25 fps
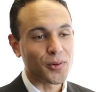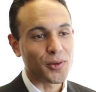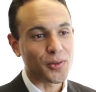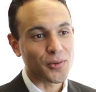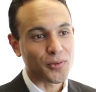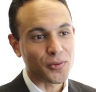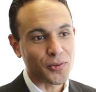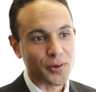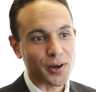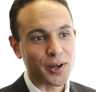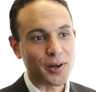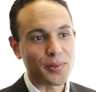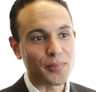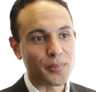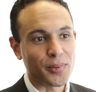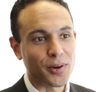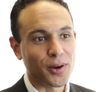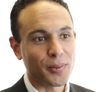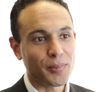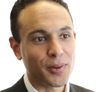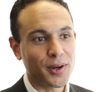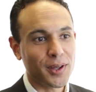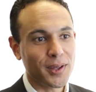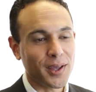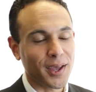with Freedom
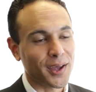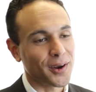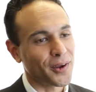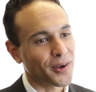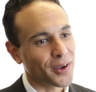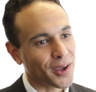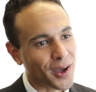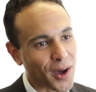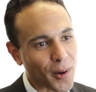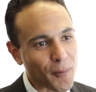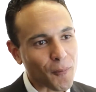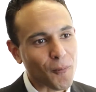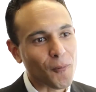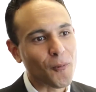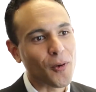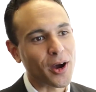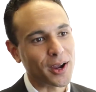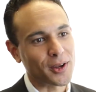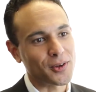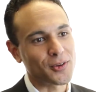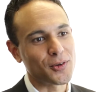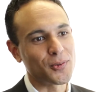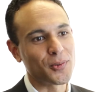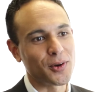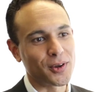Property, and I can't
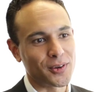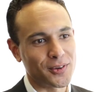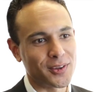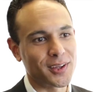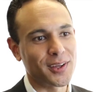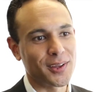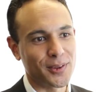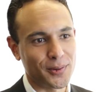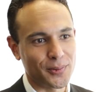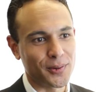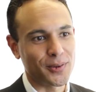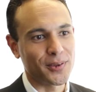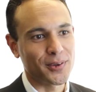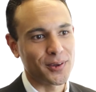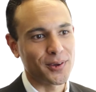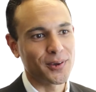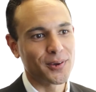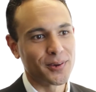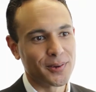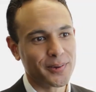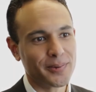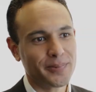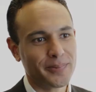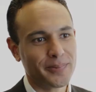wait to work together with you.